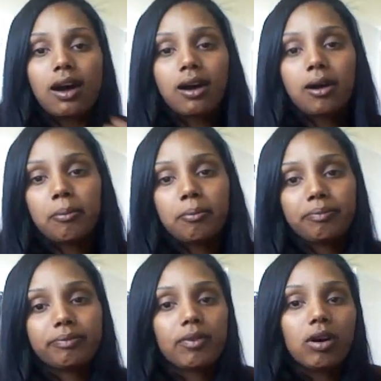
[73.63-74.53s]

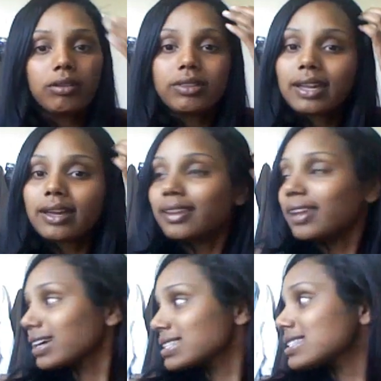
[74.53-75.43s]
The
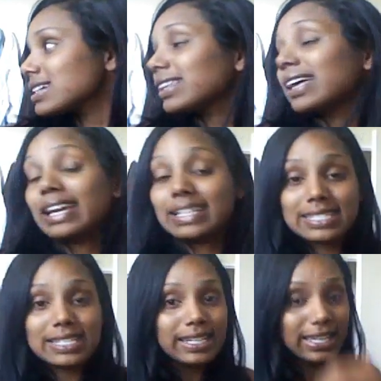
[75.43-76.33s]
next thing that I
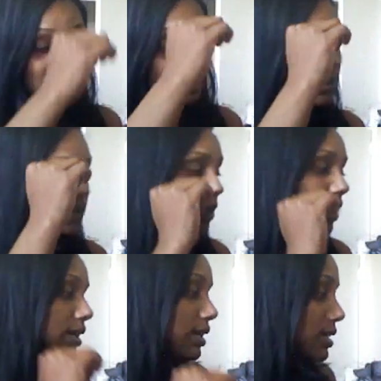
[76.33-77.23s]
did get
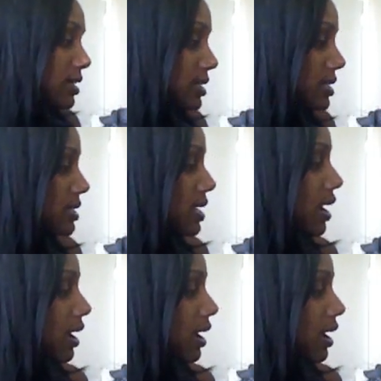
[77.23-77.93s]
was